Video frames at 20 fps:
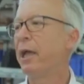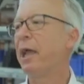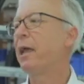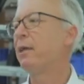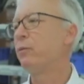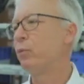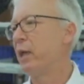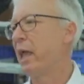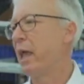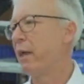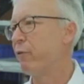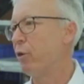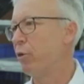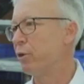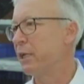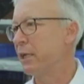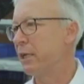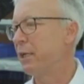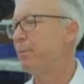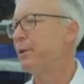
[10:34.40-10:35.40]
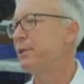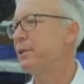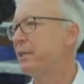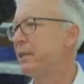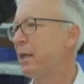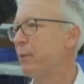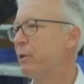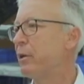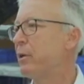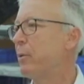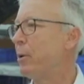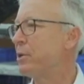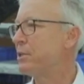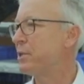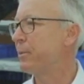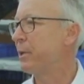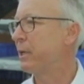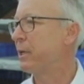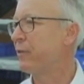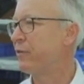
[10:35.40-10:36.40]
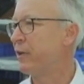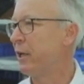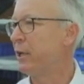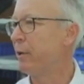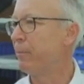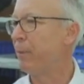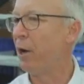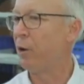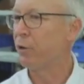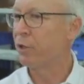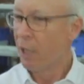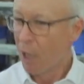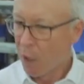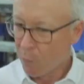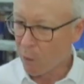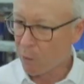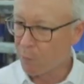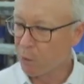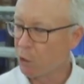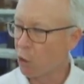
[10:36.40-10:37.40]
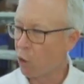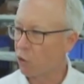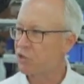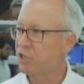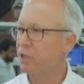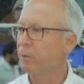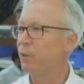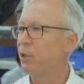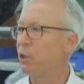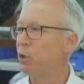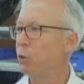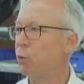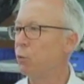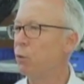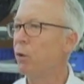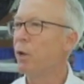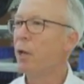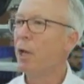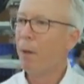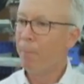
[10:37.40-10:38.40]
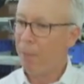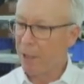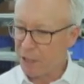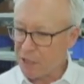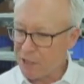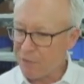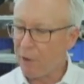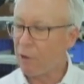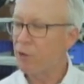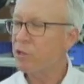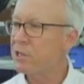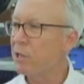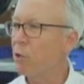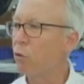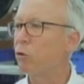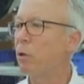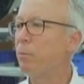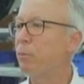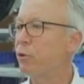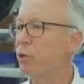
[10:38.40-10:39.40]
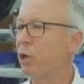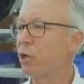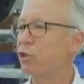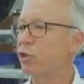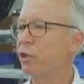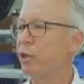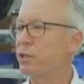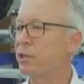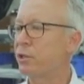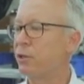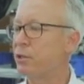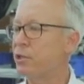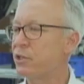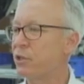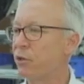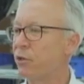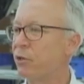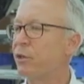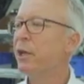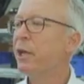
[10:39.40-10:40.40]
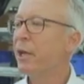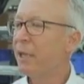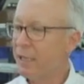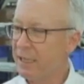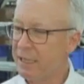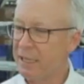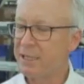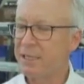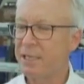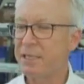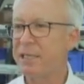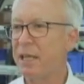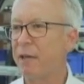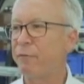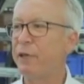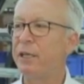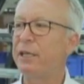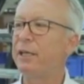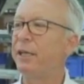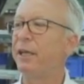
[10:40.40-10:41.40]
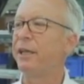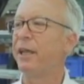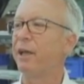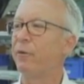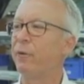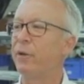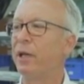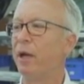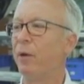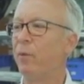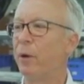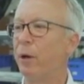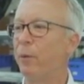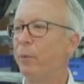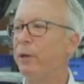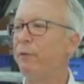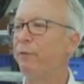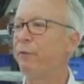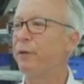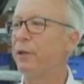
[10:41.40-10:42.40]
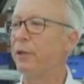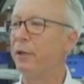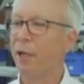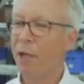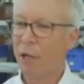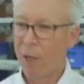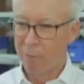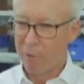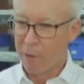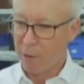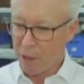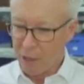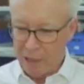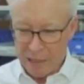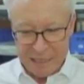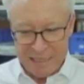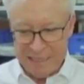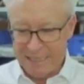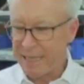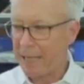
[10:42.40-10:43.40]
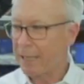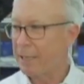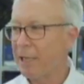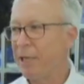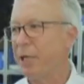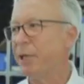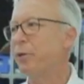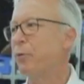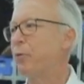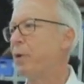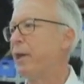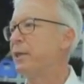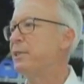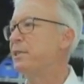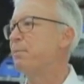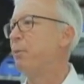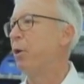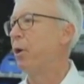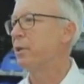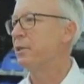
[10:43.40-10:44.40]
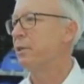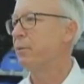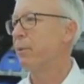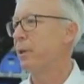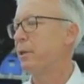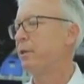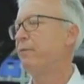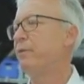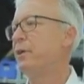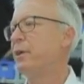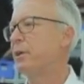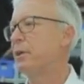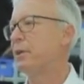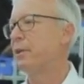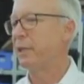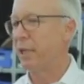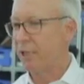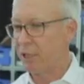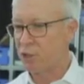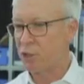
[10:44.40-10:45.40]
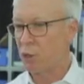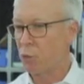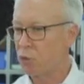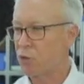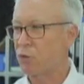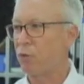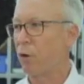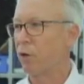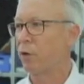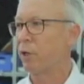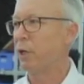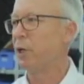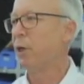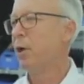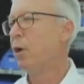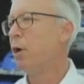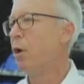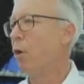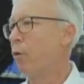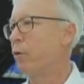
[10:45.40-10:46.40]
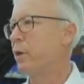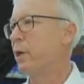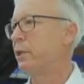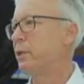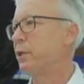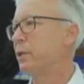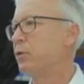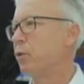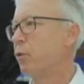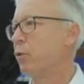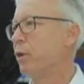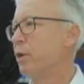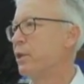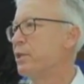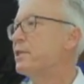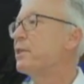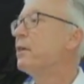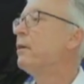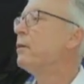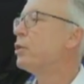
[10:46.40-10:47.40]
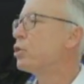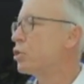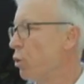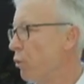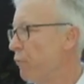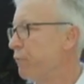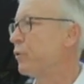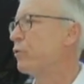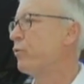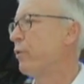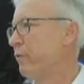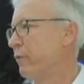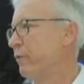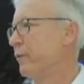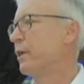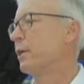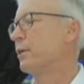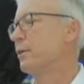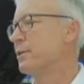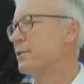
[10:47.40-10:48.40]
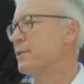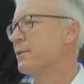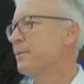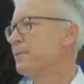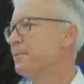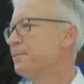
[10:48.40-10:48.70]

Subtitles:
And we have all the liberty that we can think about when we talk CBU. But as far as local production is concerned, this is definitely an area where we feel we're exactly in the right spot with a vehicle that is so strongly oriented towards chauffeur-driven vehicles.